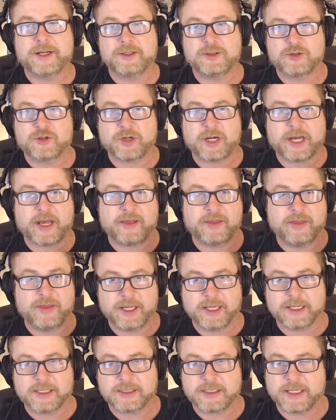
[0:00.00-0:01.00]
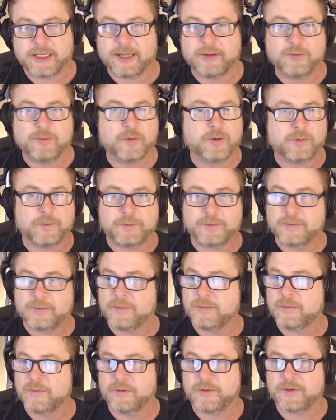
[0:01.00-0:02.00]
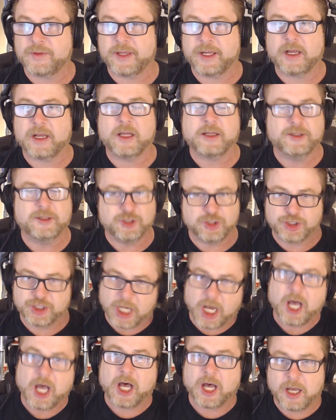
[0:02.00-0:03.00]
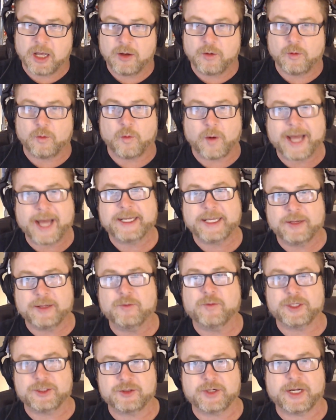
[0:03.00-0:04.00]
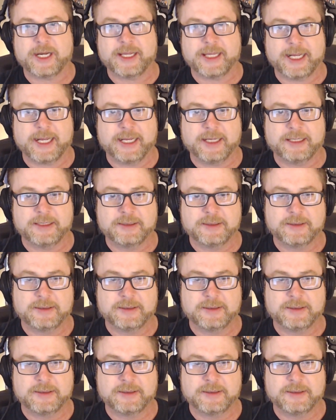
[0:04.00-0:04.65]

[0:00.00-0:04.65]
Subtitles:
didn't you try this?" And we'll think, "Duh, why didn't we try that?"